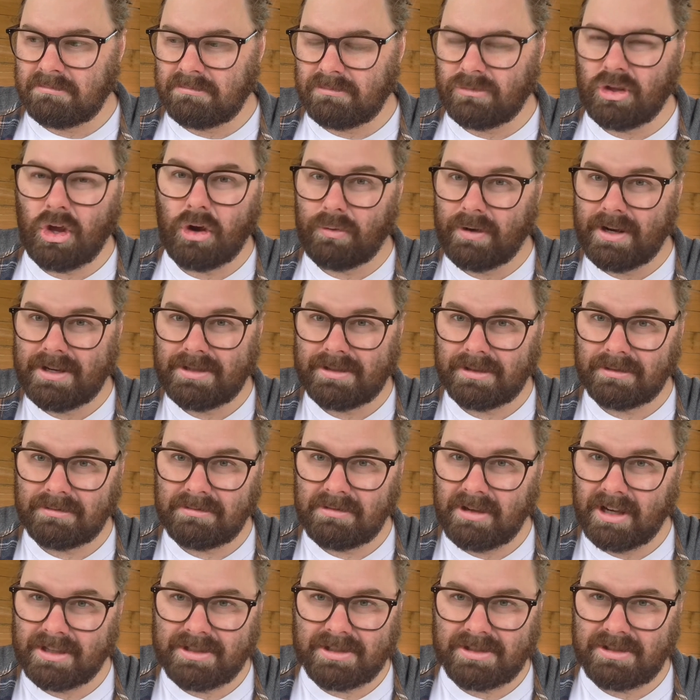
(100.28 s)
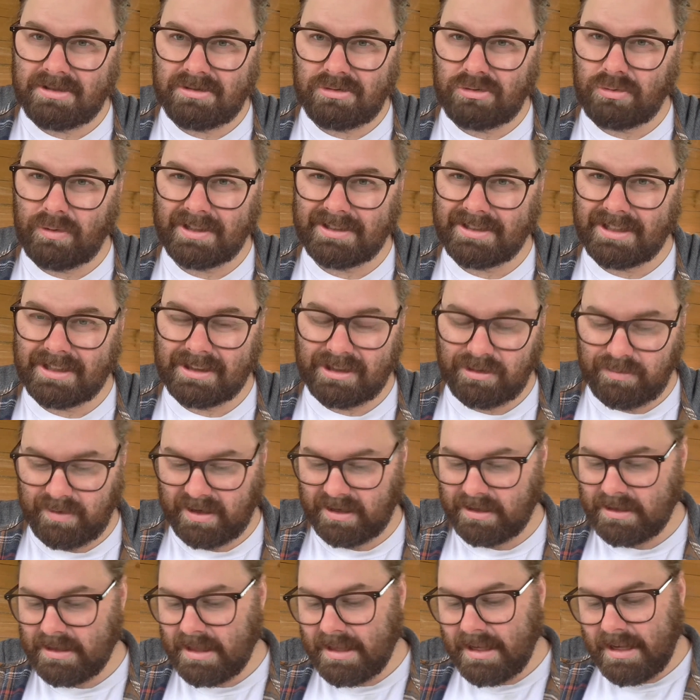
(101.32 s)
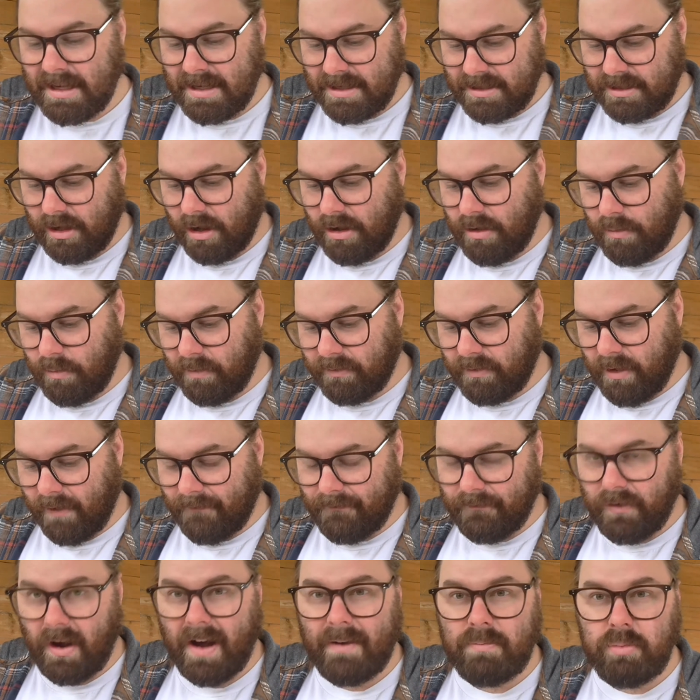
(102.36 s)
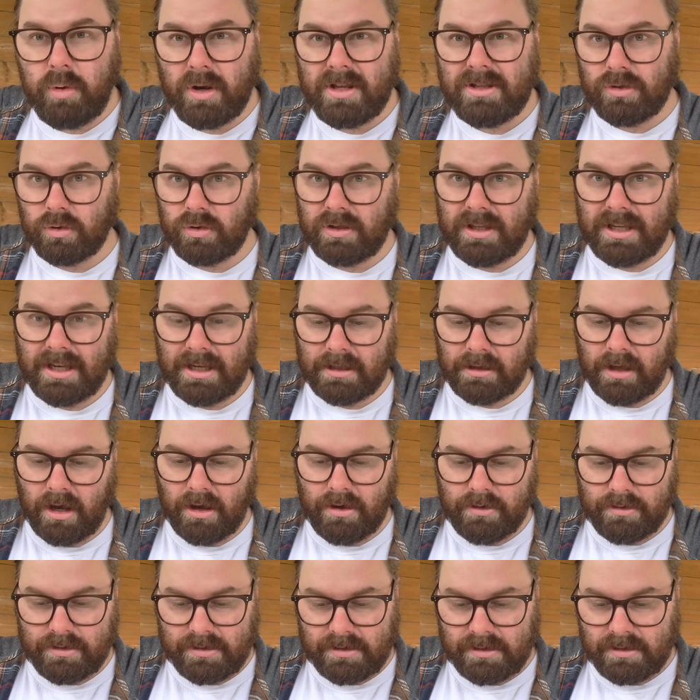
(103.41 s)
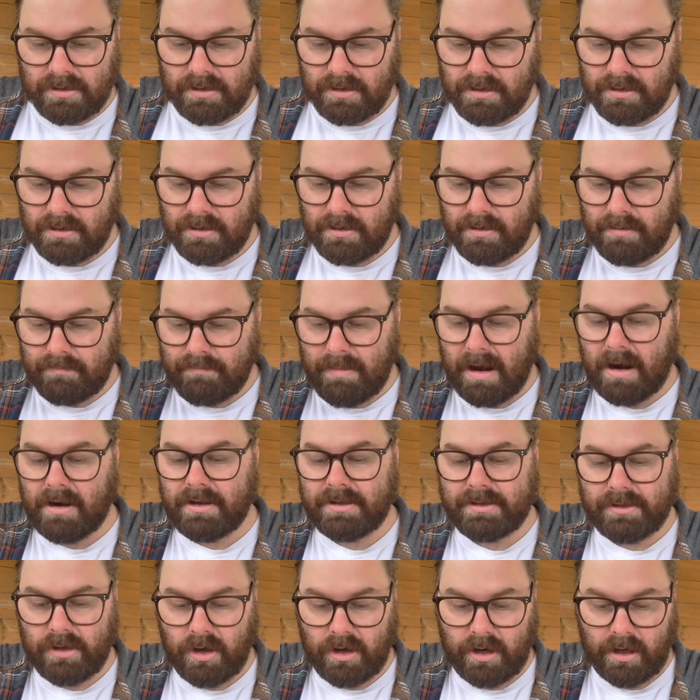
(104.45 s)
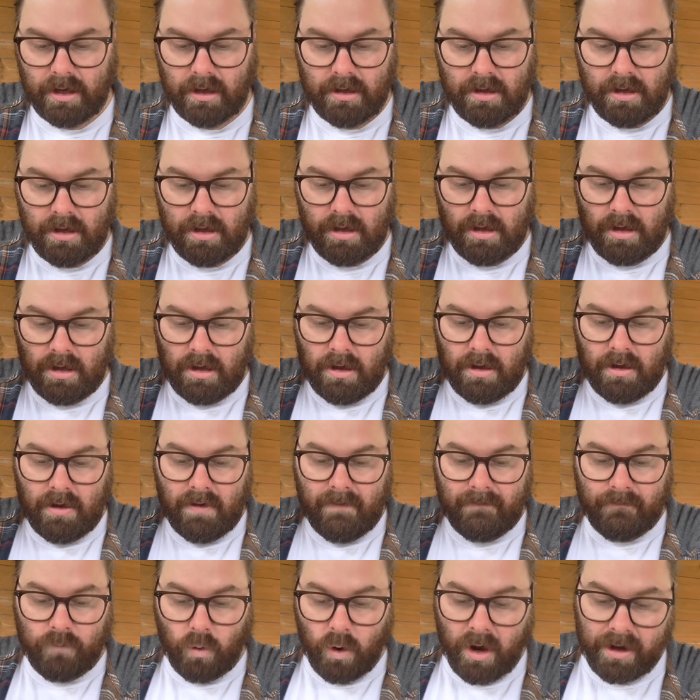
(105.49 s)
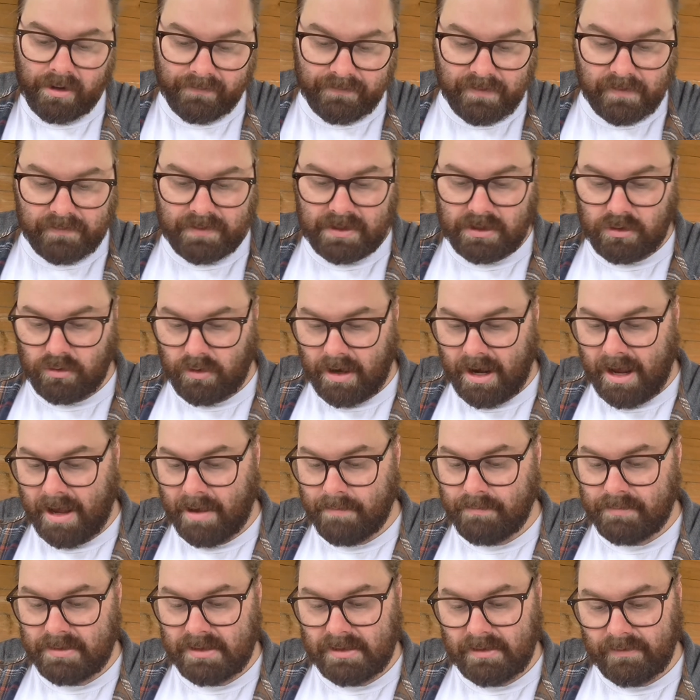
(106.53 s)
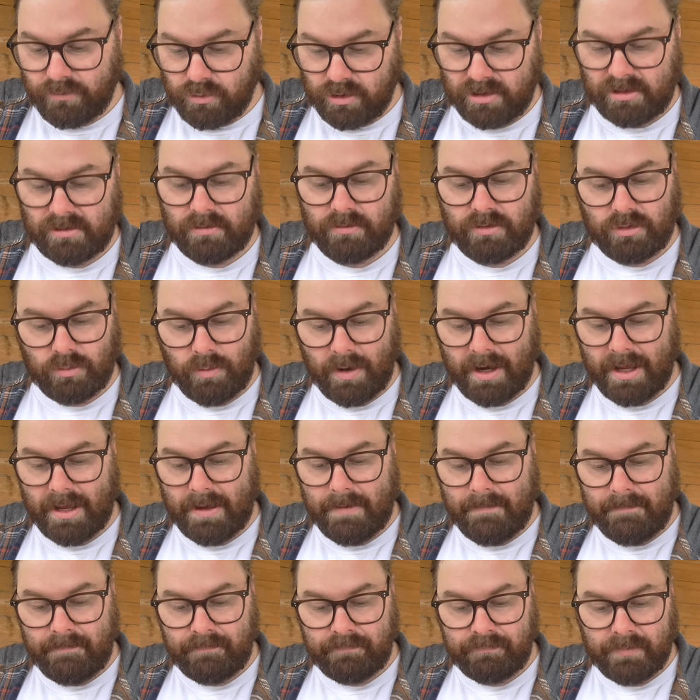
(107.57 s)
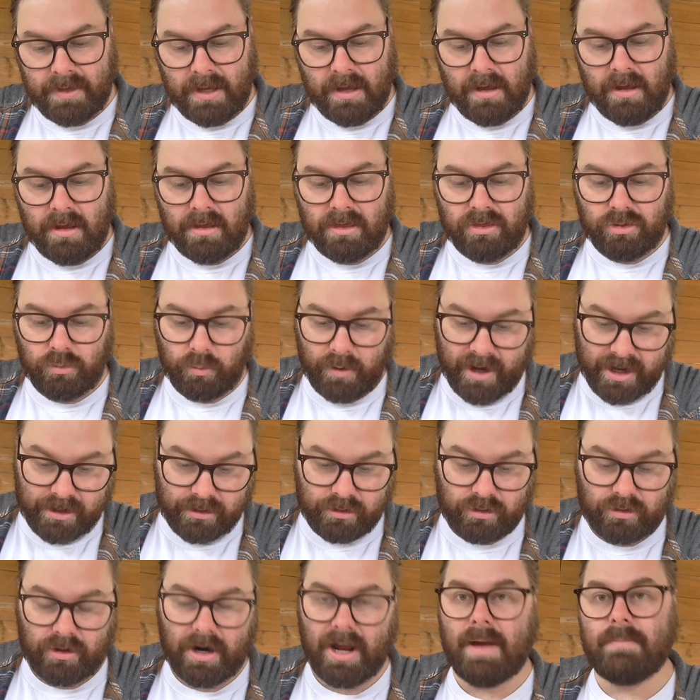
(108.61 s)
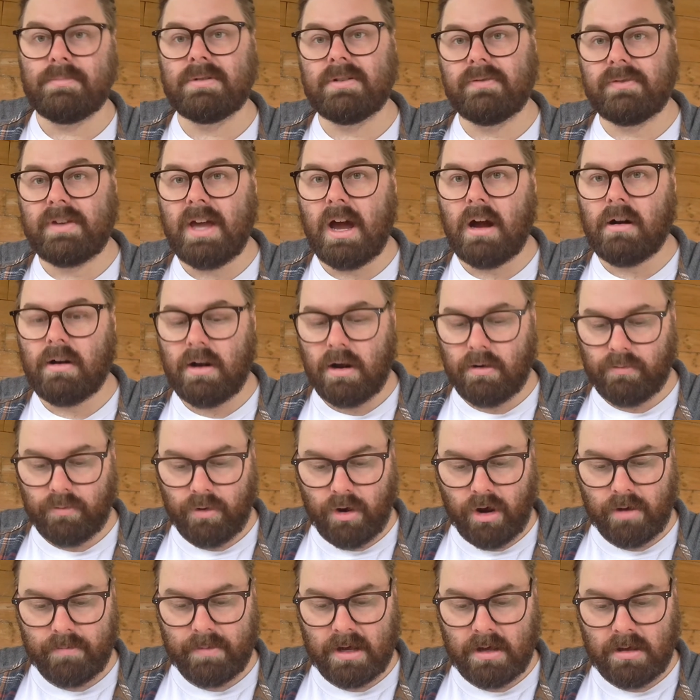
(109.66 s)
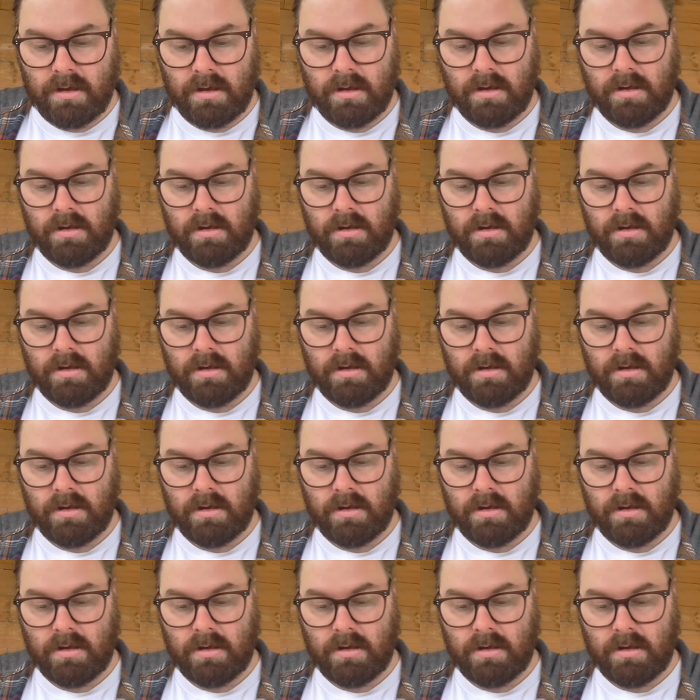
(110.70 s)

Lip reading: no reason, I just tweaked it a little bit. So we've got 5.2 kilos Marisota, 450 grams of Crystal 20, 300 grams of Cara Aroma,